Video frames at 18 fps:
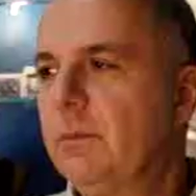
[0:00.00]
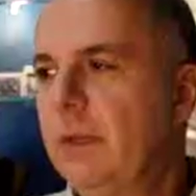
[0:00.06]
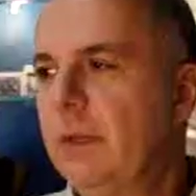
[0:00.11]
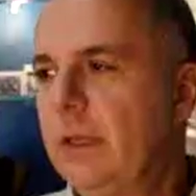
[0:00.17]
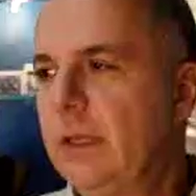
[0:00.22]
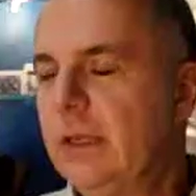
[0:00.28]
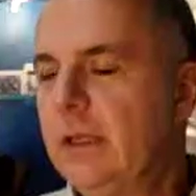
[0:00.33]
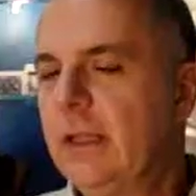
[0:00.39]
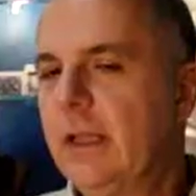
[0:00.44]

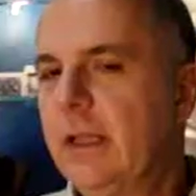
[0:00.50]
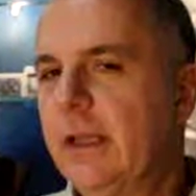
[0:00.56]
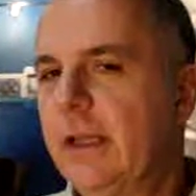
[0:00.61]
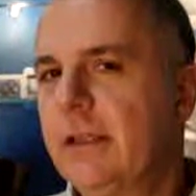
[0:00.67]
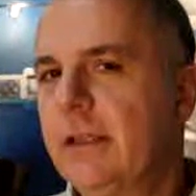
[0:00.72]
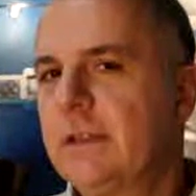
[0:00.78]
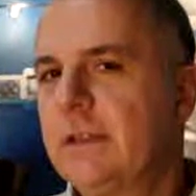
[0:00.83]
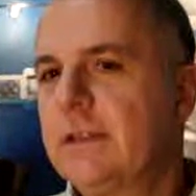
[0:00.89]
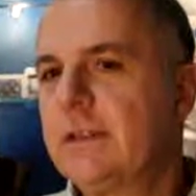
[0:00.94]
meeting
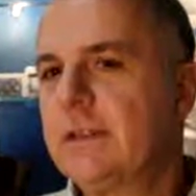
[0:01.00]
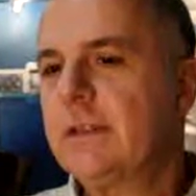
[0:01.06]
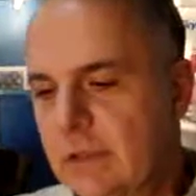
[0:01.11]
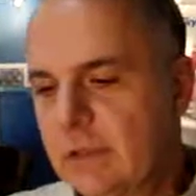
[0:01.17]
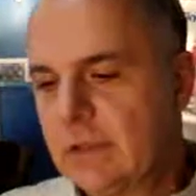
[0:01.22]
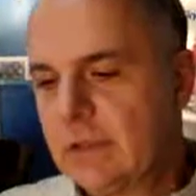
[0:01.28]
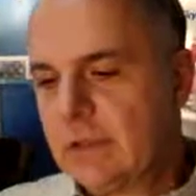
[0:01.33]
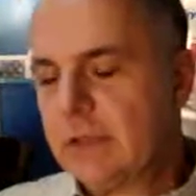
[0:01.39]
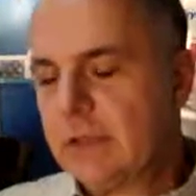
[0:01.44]
clients,
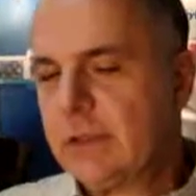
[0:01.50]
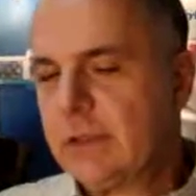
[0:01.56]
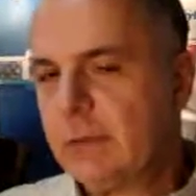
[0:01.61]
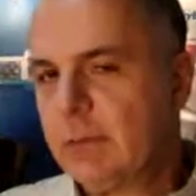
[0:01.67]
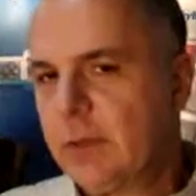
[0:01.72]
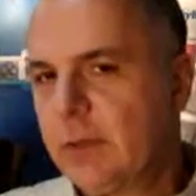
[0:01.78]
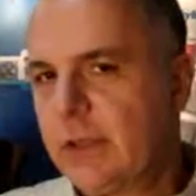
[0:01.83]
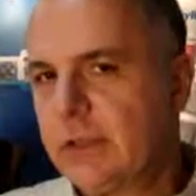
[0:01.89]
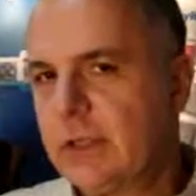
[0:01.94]
discussing
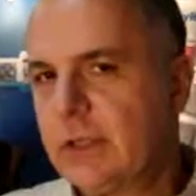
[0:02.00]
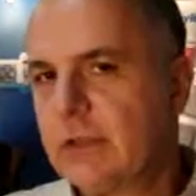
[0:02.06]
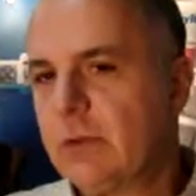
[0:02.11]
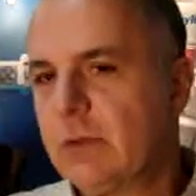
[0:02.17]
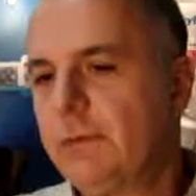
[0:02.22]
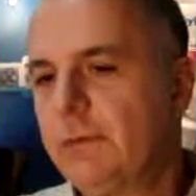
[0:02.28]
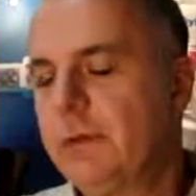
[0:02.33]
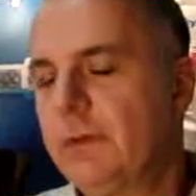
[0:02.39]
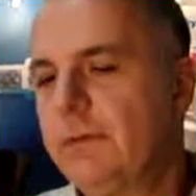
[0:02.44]
projects
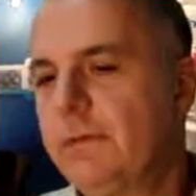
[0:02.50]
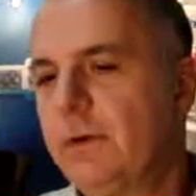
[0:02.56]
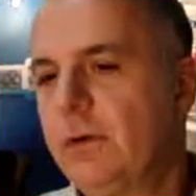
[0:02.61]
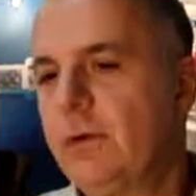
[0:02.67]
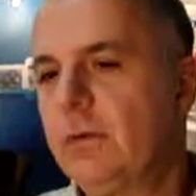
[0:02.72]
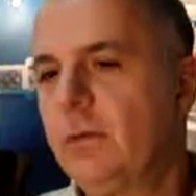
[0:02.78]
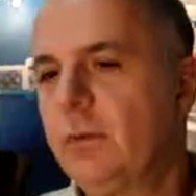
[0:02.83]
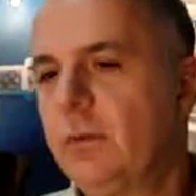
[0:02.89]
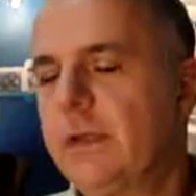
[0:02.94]
over the
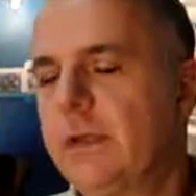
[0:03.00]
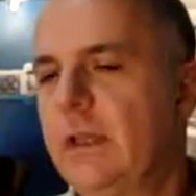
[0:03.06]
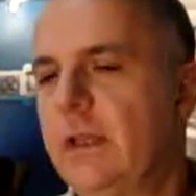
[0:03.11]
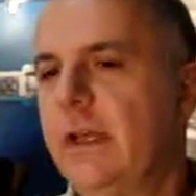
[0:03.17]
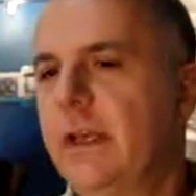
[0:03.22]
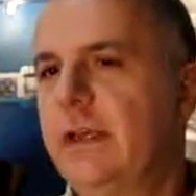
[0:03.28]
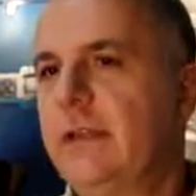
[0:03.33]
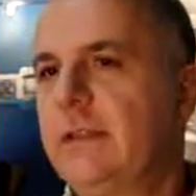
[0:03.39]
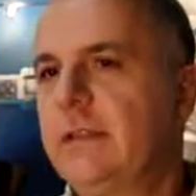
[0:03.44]
phone with
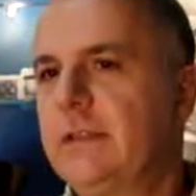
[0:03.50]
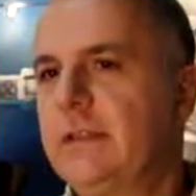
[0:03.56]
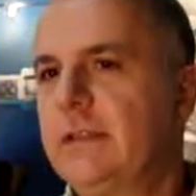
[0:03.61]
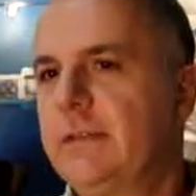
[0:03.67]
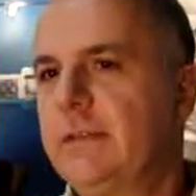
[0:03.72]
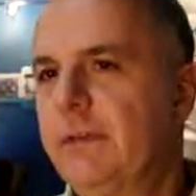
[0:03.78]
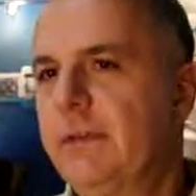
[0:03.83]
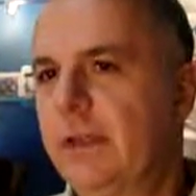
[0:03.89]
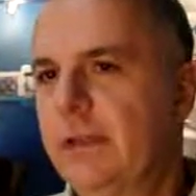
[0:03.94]
clients,
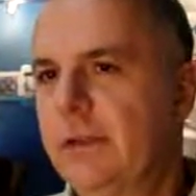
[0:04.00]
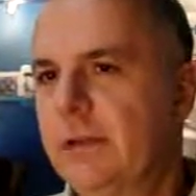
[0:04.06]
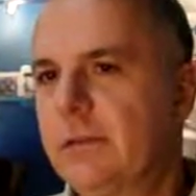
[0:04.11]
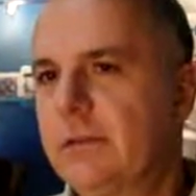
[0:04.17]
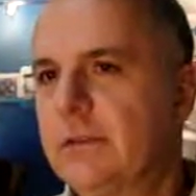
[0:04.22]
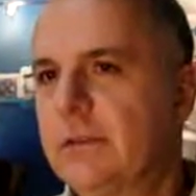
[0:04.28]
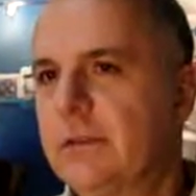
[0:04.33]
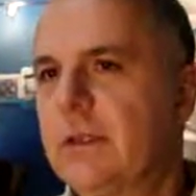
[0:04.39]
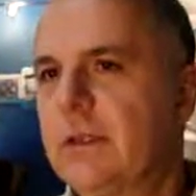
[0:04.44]

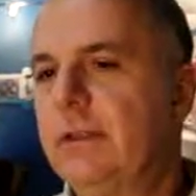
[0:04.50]
vendors,